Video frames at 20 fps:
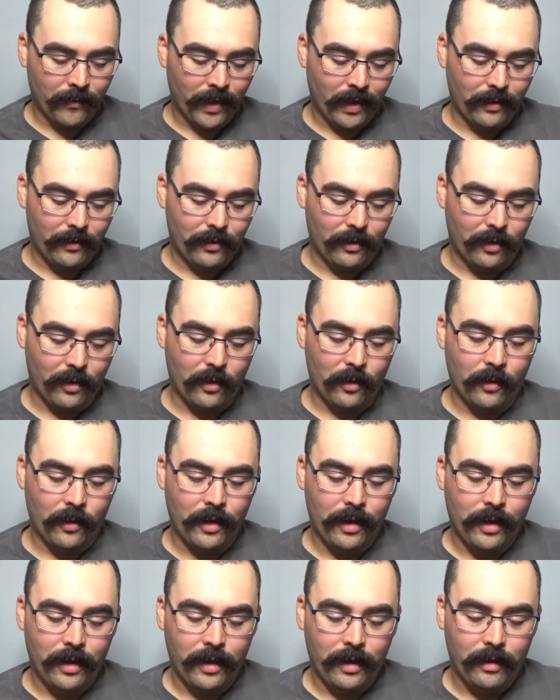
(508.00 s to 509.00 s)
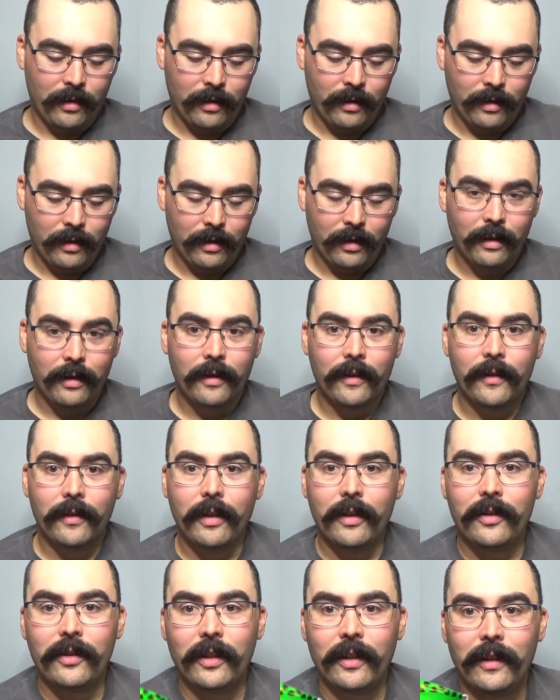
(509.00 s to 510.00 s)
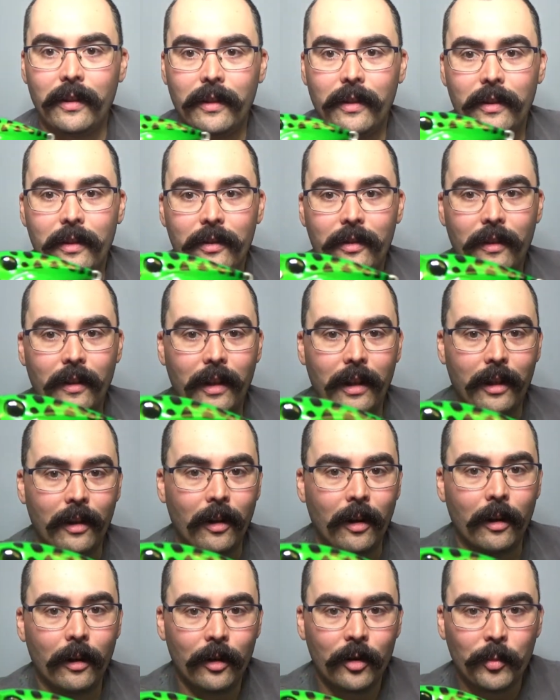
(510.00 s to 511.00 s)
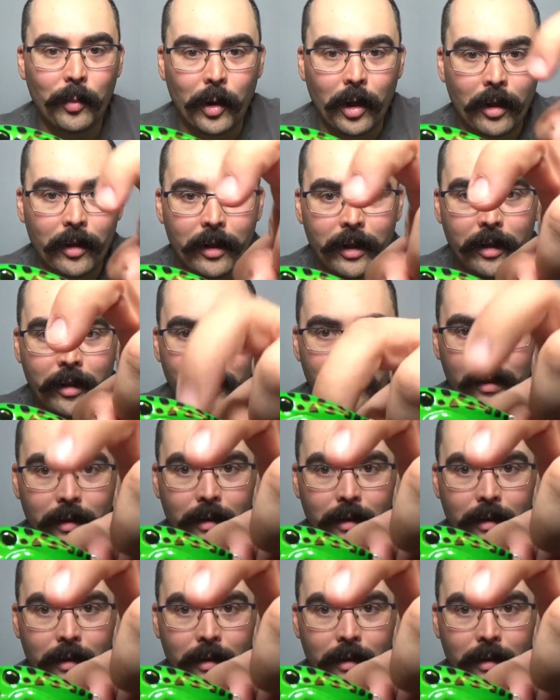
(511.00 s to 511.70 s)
So this is a hard-bodied